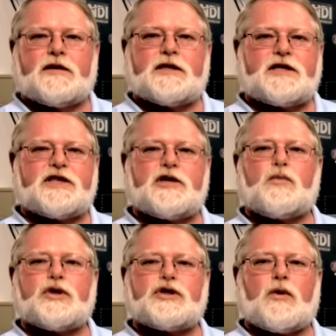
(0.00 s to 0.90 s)
the system
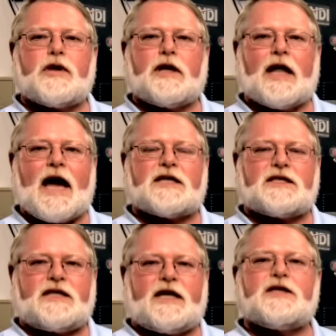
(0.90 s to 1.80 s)
will store the
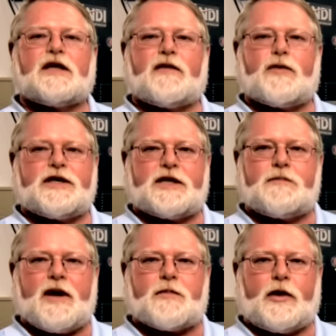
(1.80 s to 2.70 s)
last 10 deliveries in
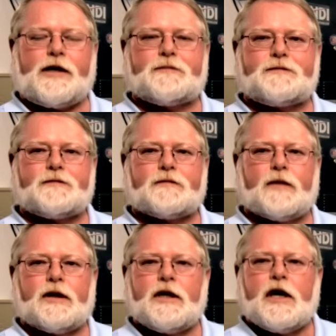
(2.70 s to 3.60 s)
memory.
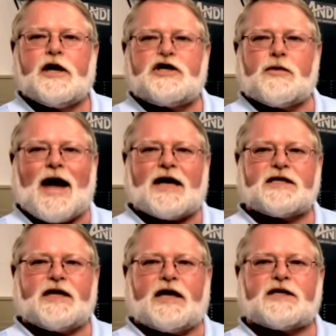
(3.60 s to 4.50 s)
To
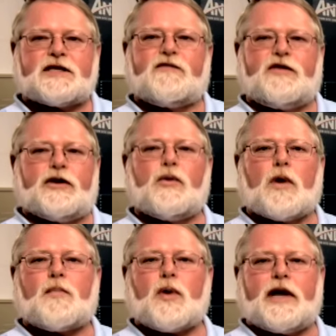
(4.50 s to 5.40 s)
access, view, or
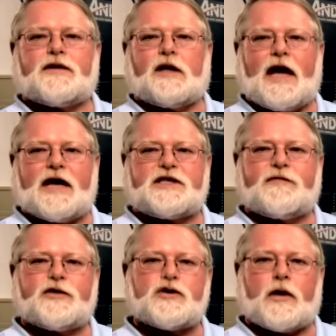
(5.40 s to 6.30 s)
print the last
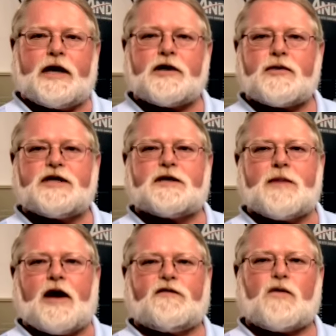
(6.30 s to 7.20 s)
inventory increase
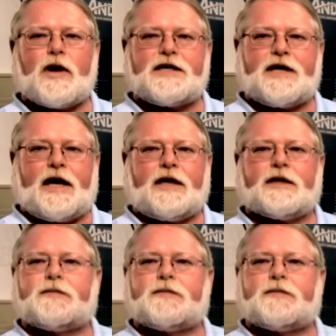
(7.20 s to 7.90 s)
amount for a tank,